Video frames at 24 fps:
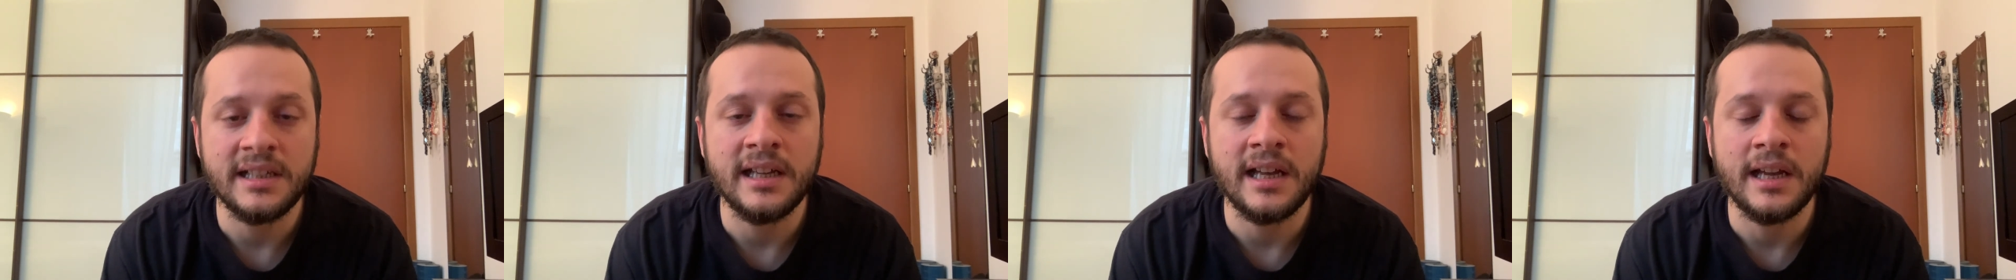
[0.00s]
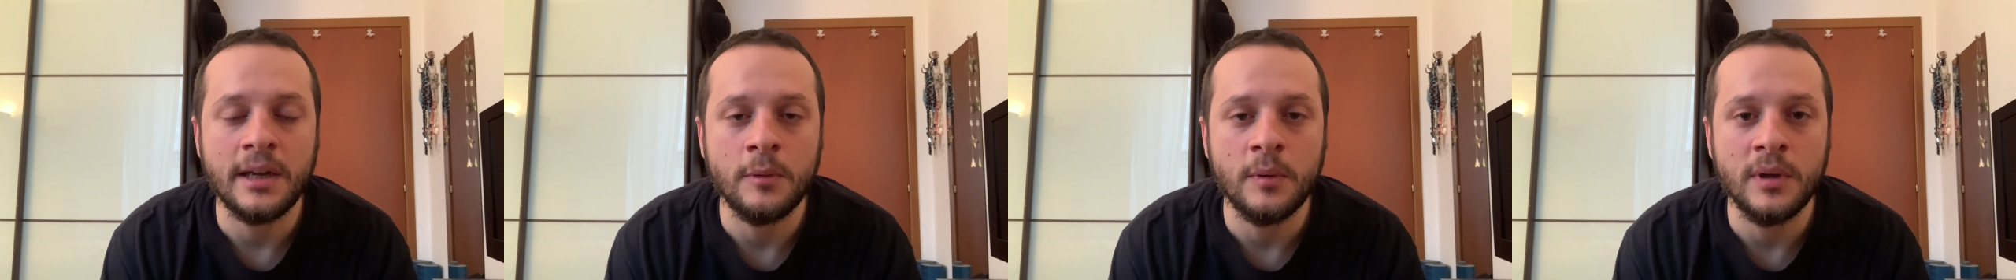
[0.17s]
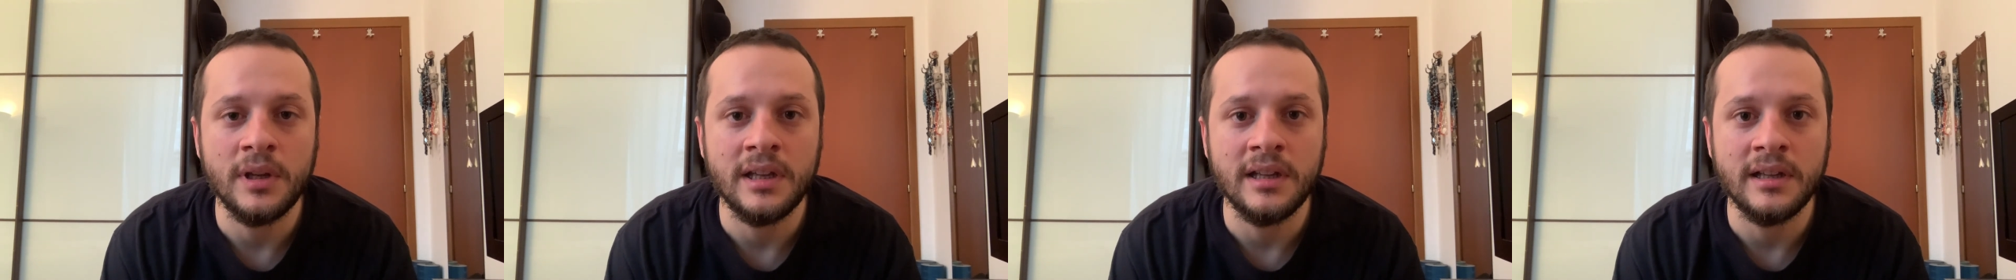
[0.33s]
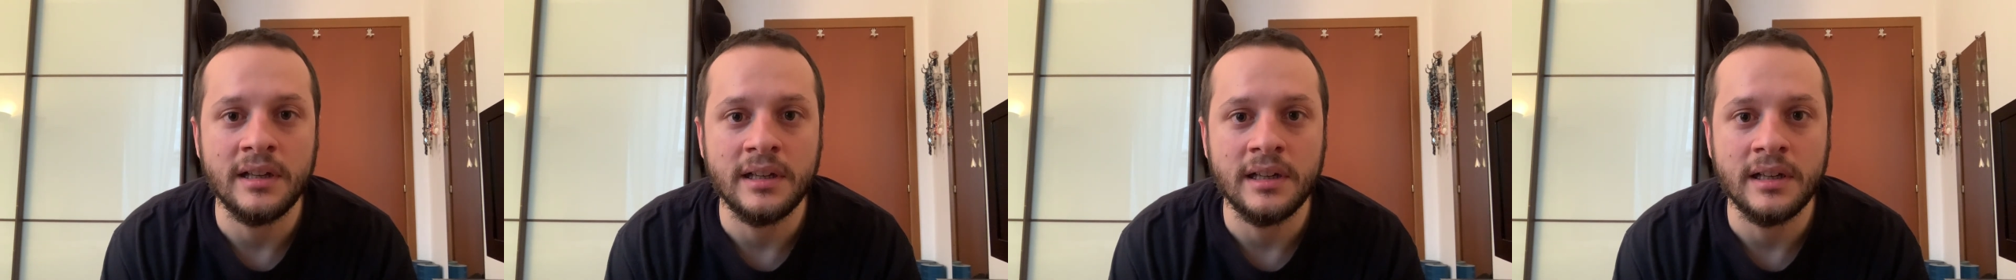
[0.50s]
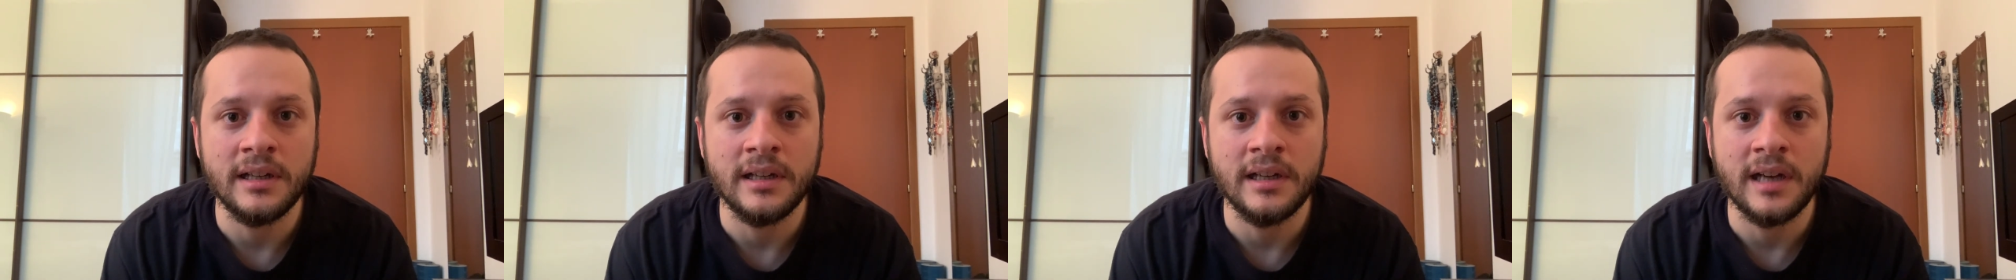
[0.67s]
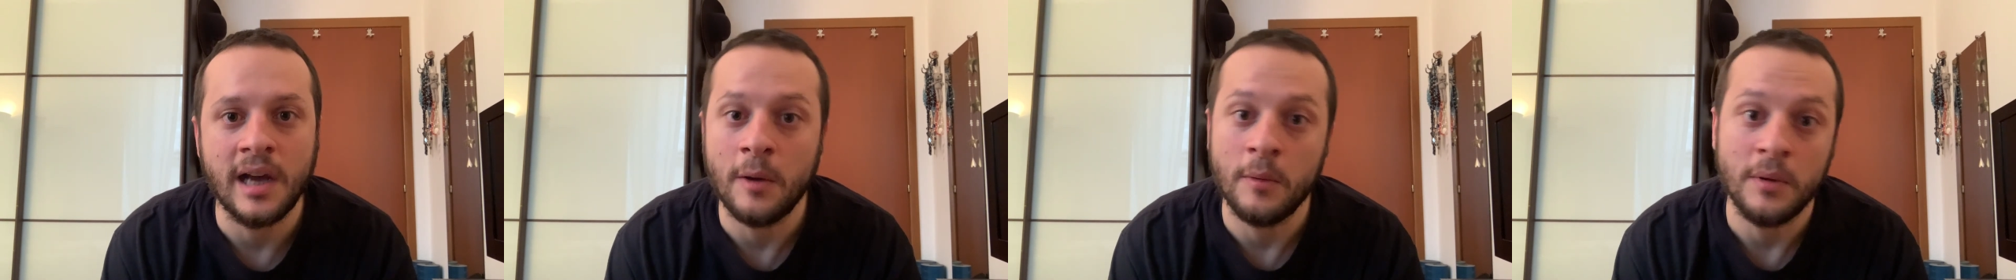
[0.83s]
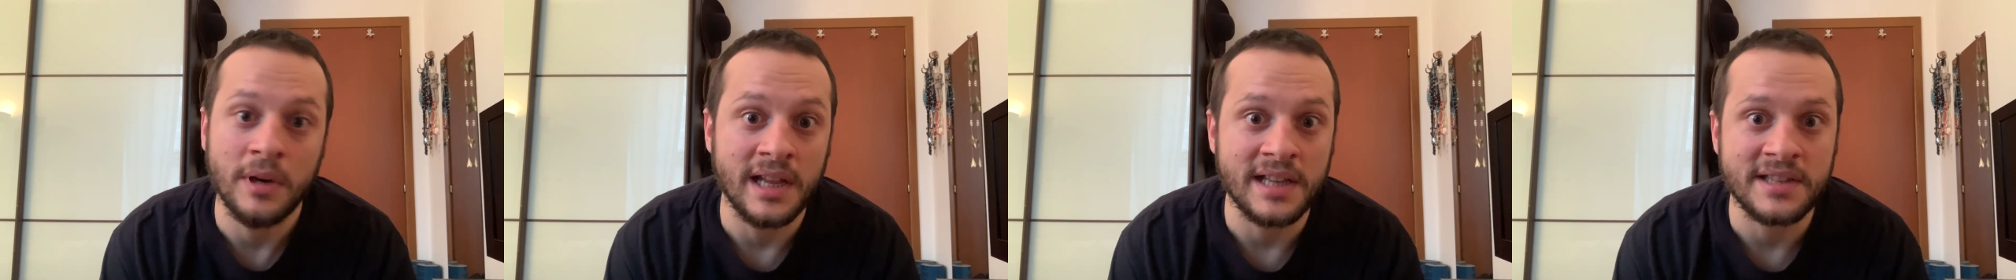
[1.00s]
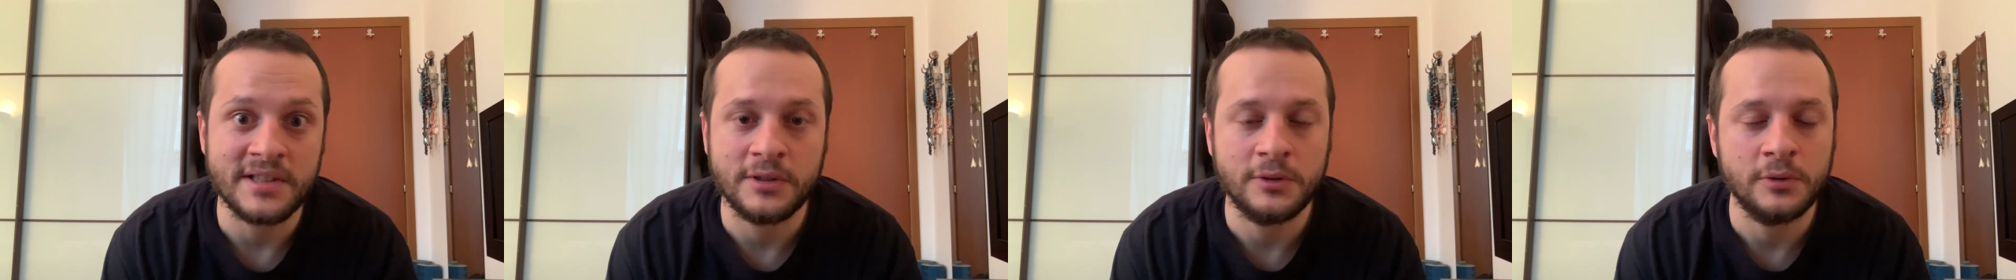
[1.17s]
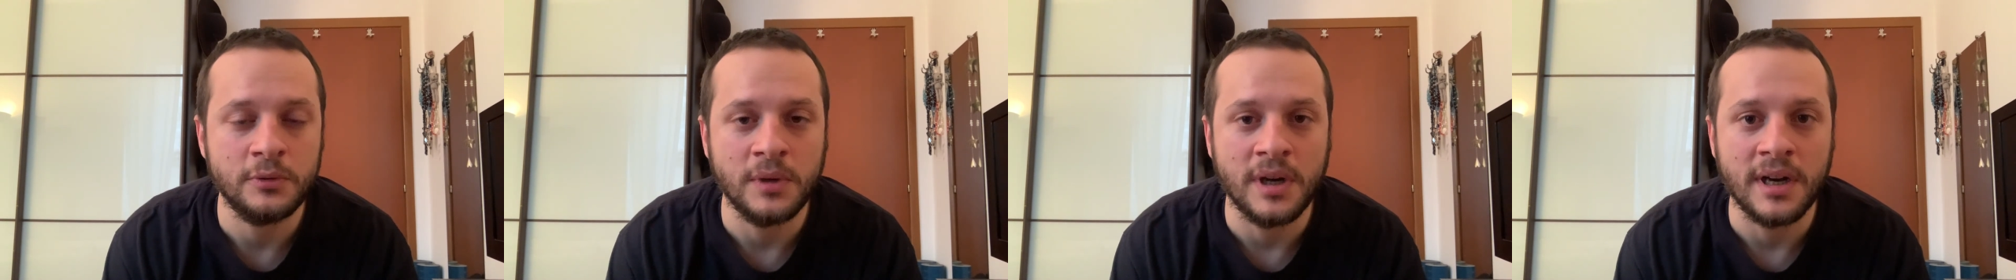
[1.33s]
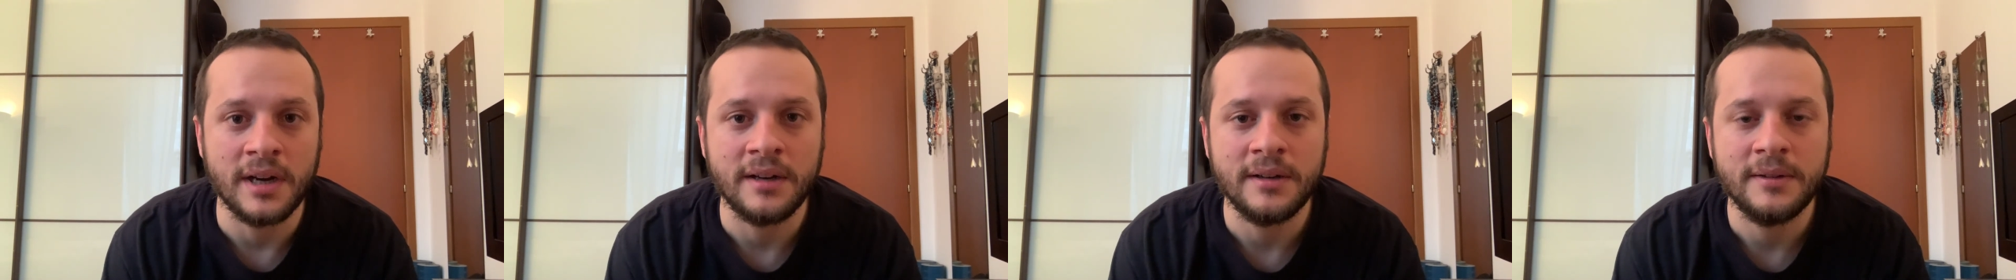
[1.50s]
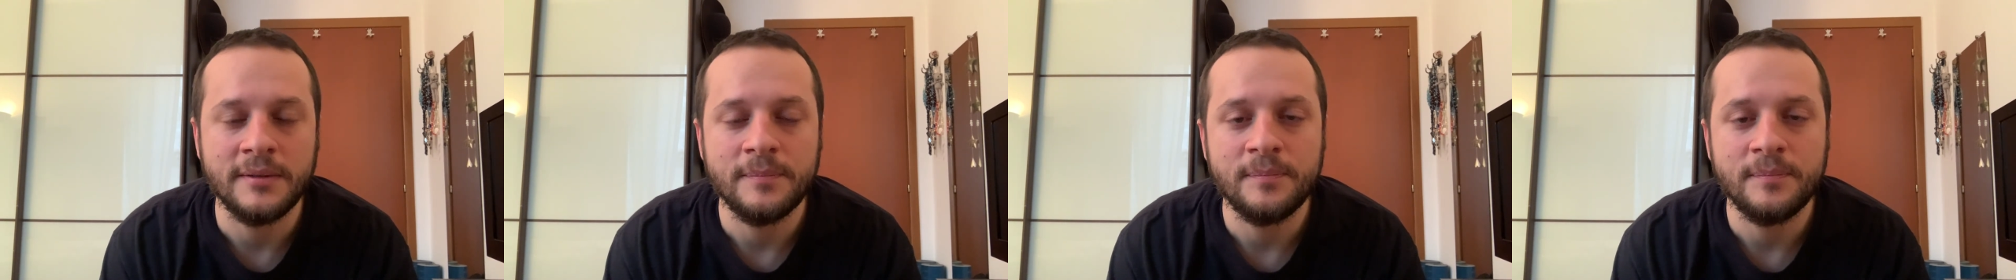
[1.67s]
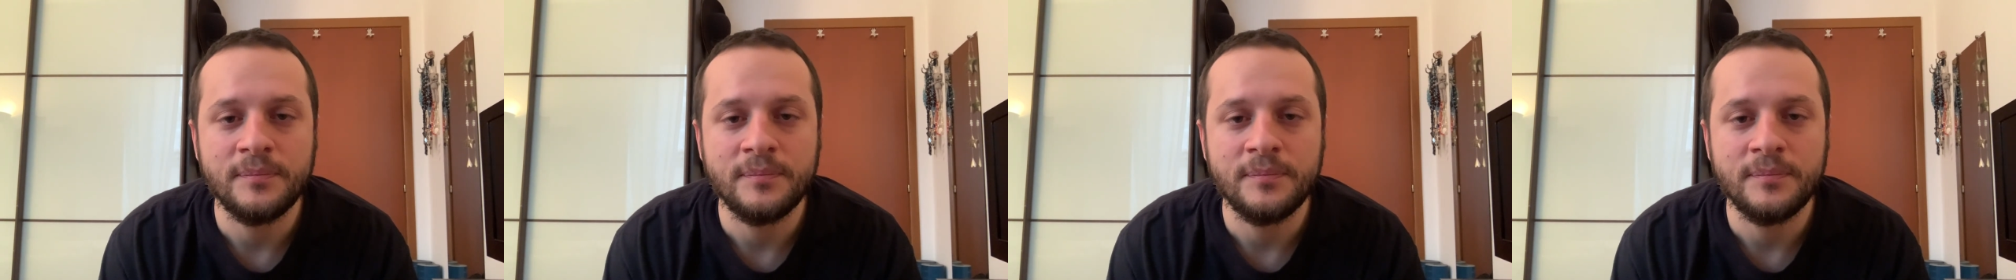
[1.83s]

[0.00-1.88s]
I will ask to her.